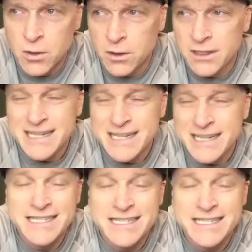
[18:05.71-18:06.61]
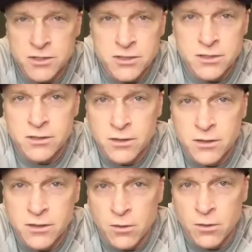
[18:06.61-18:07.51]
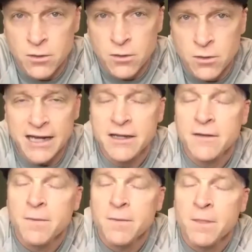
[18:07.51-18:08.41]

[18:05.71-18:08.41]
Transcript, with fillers: your decisions with God,